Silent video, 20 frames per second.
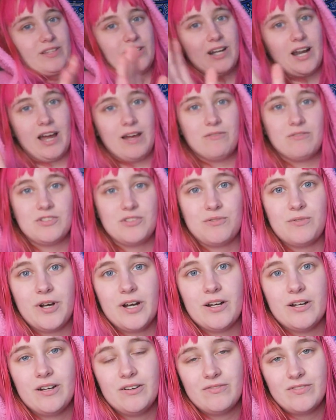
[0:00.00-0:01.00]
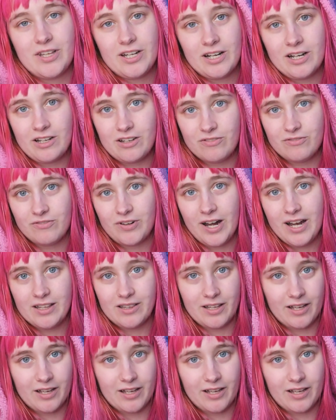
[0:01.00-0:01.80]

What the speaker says: that I was aware of that I could find.